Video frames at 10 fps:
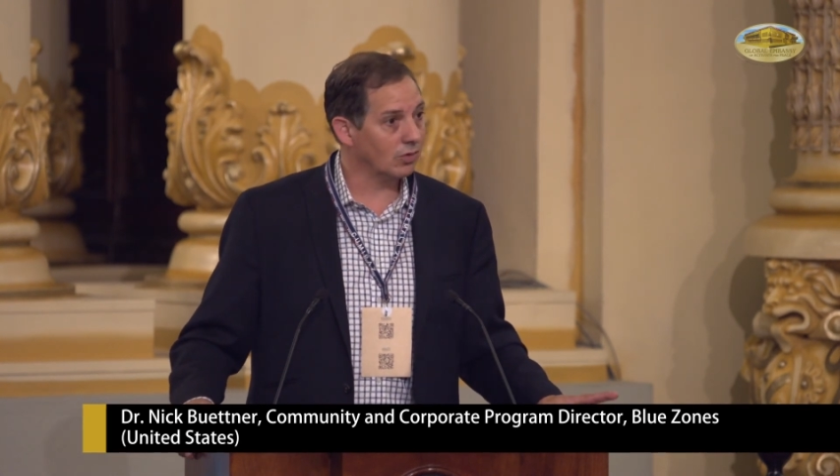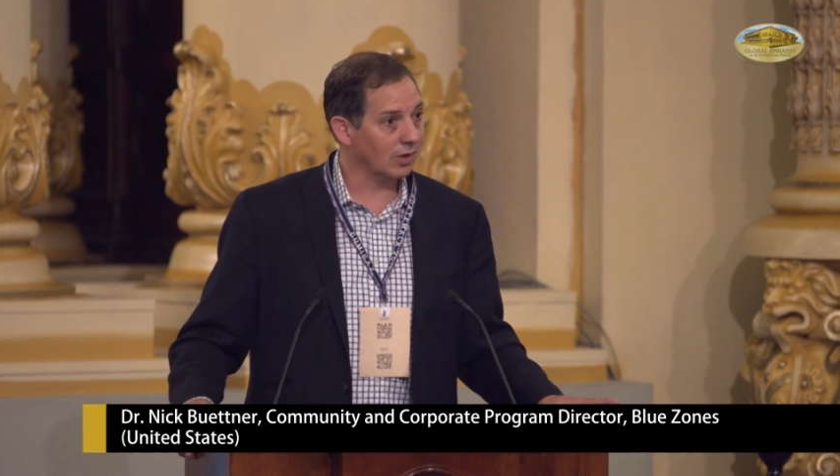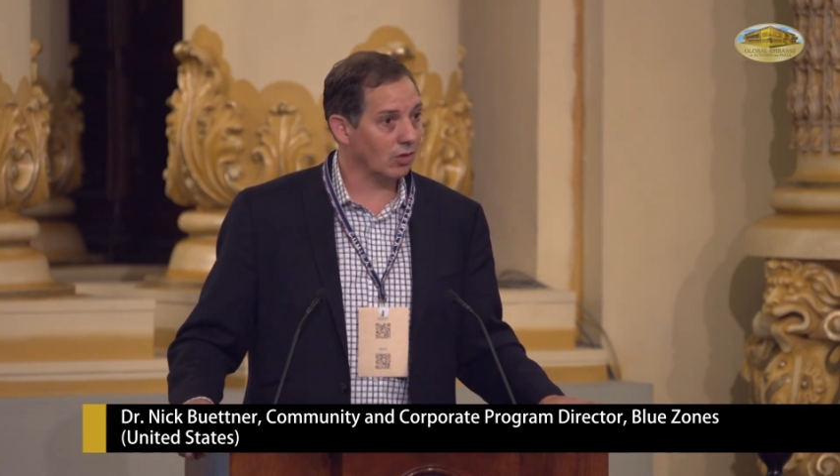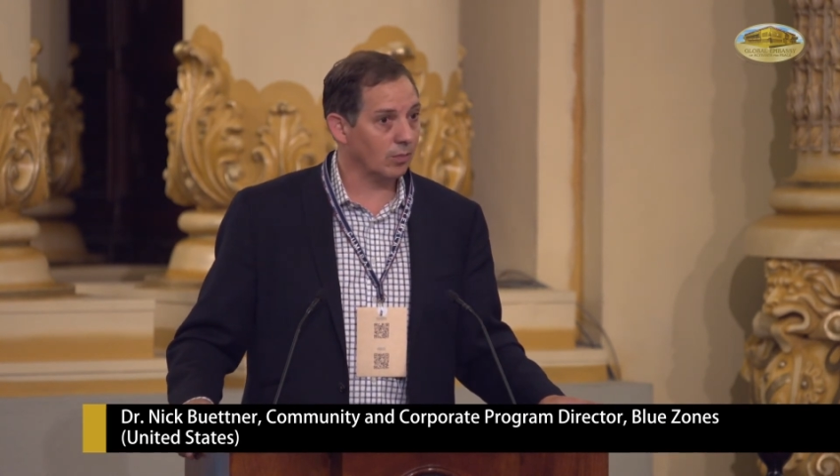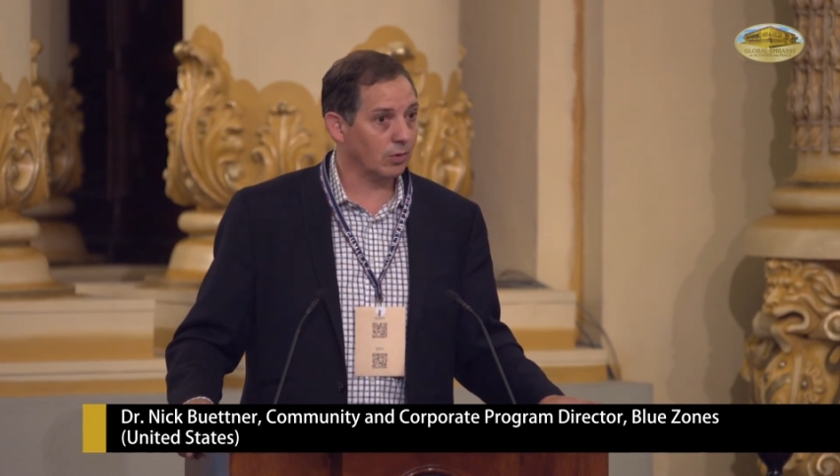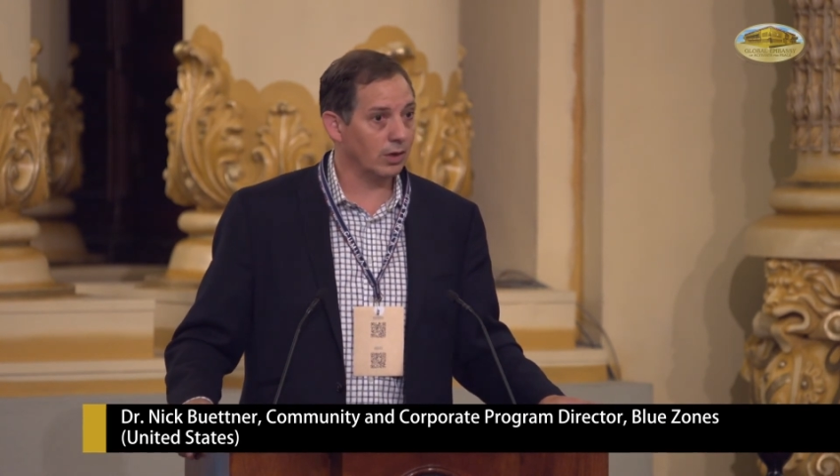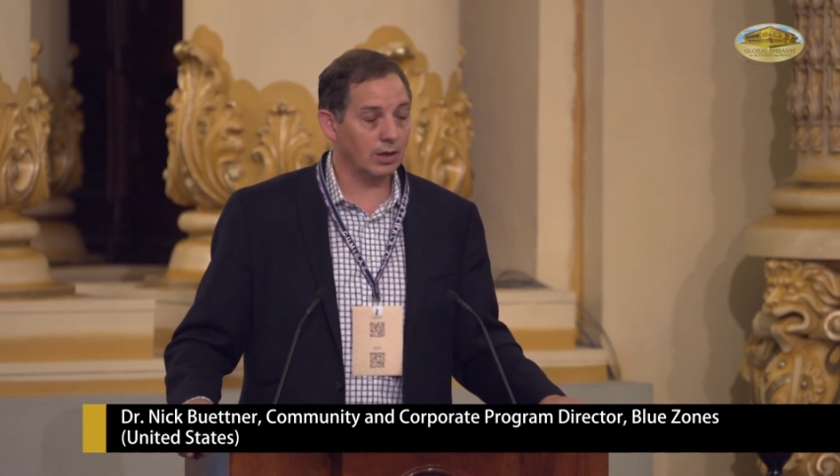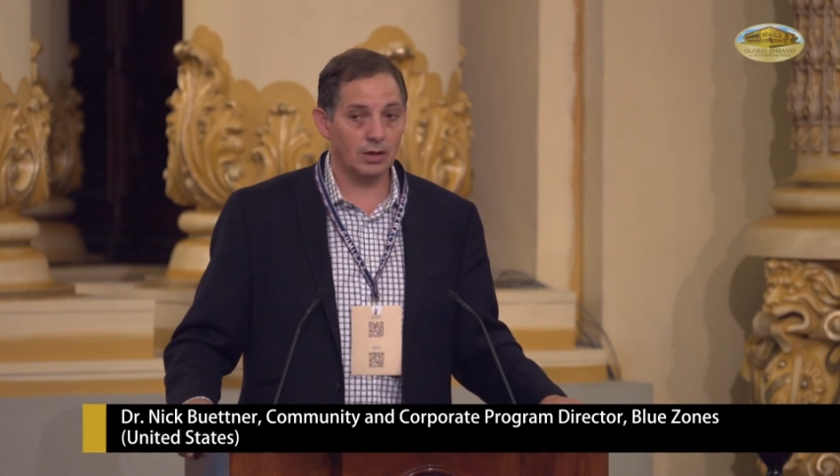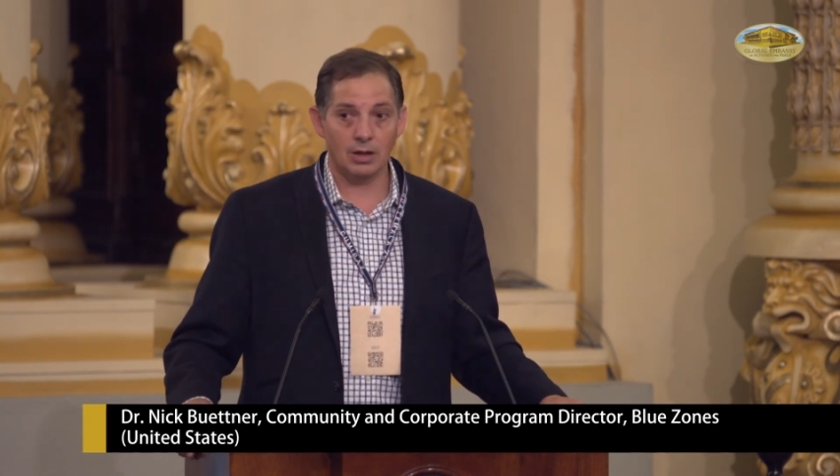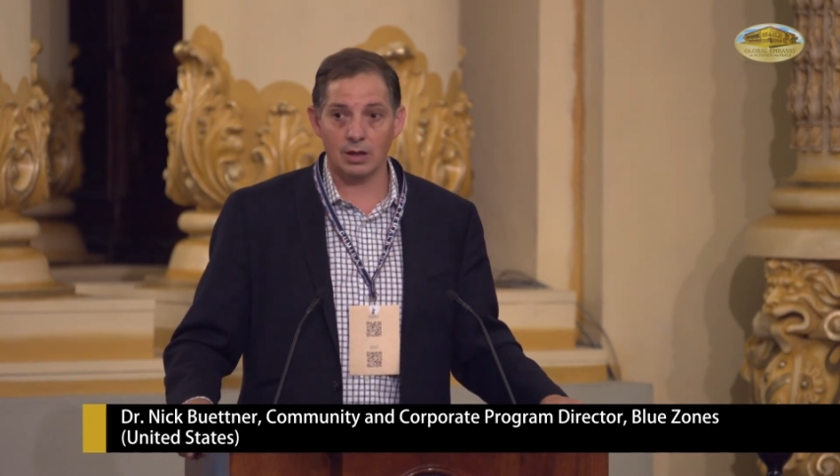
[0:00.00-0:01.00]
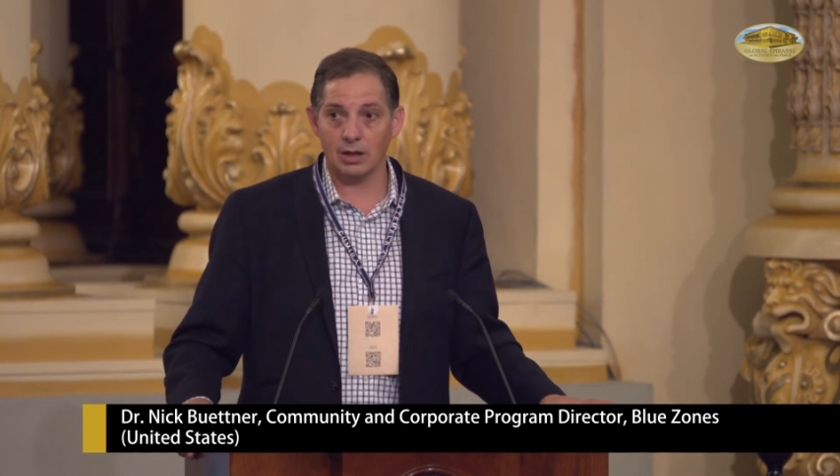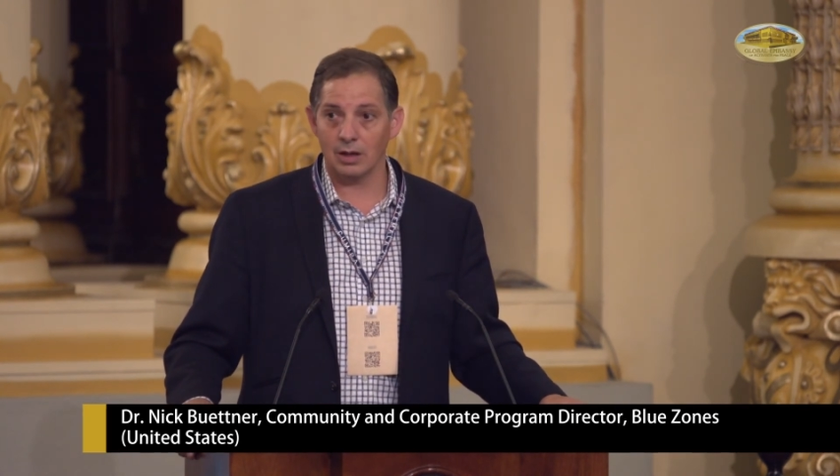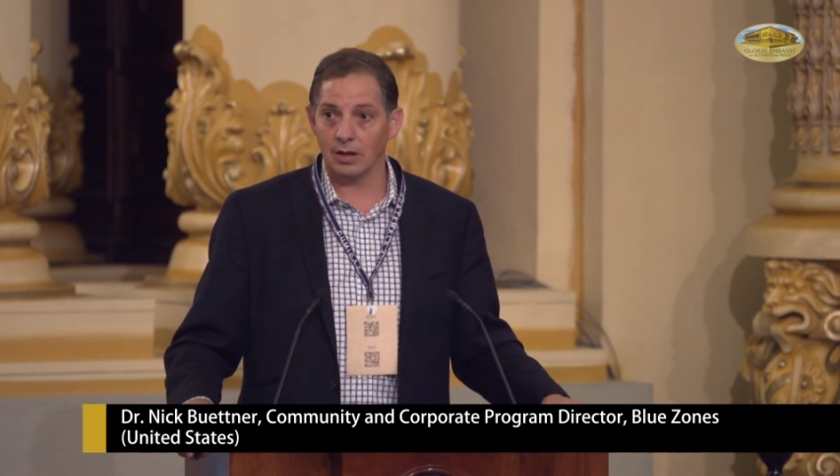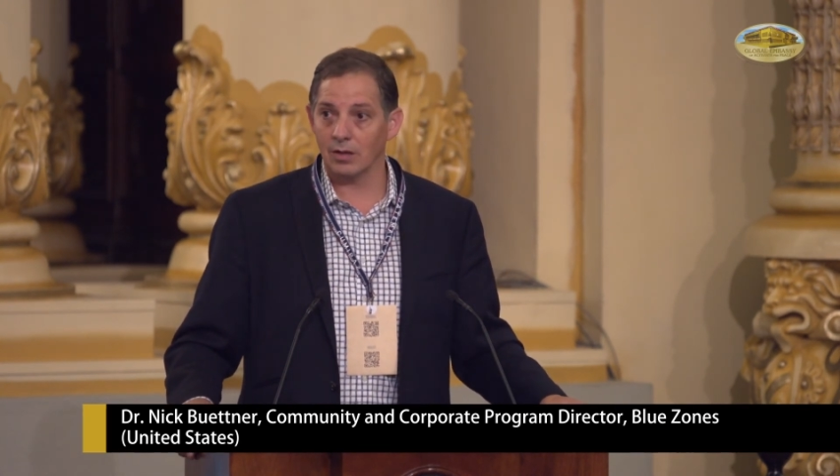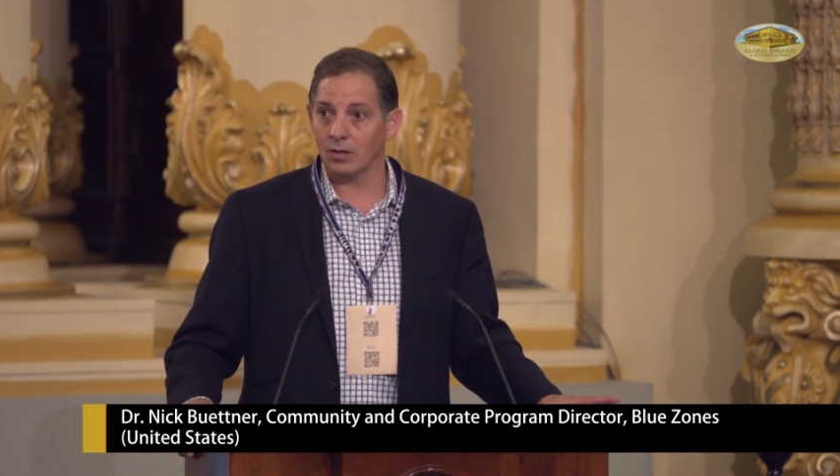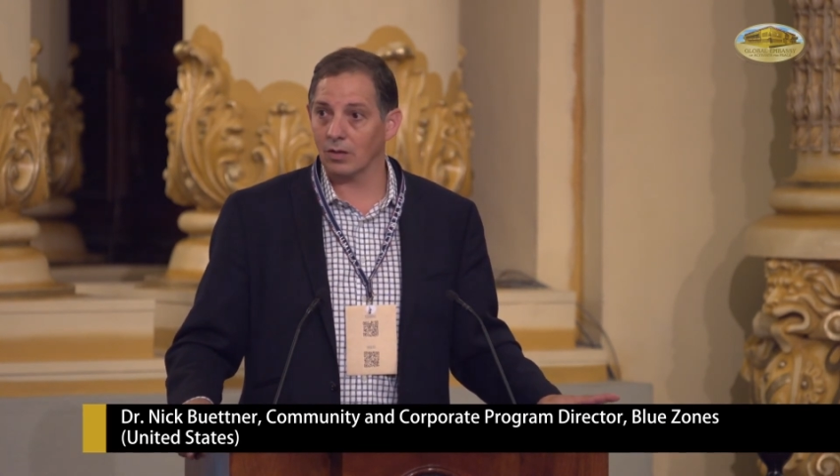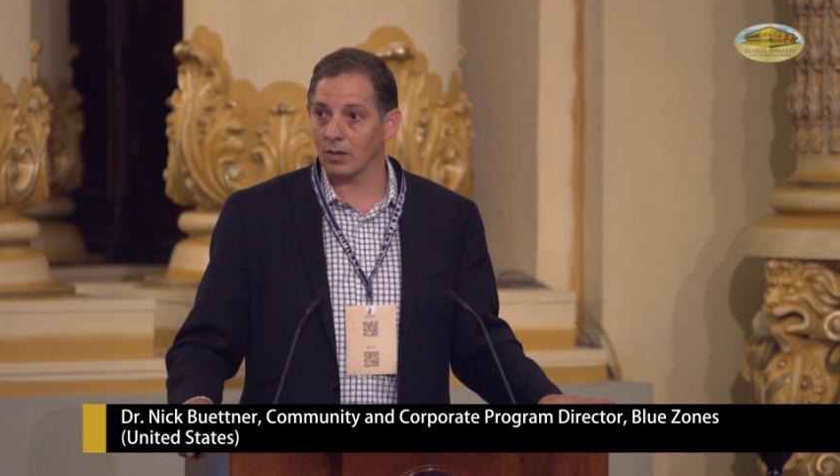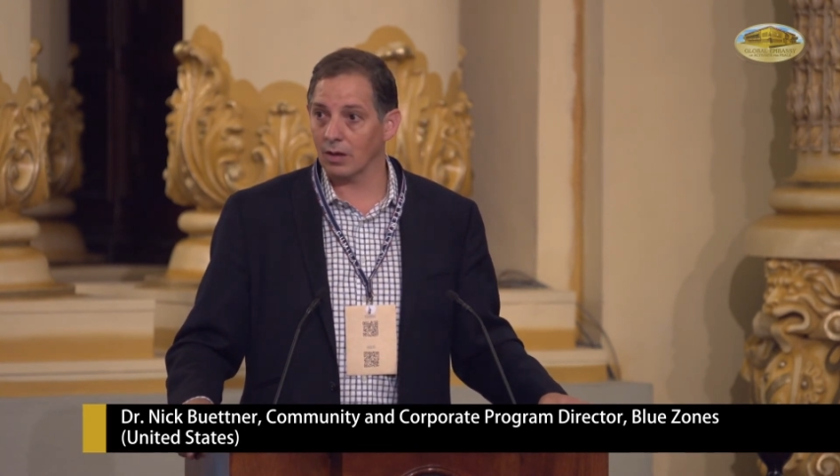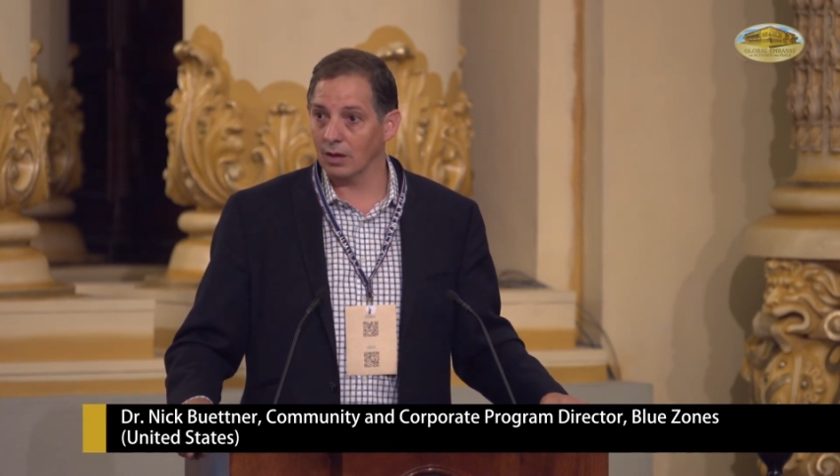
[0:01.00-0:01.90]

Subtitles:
discipline is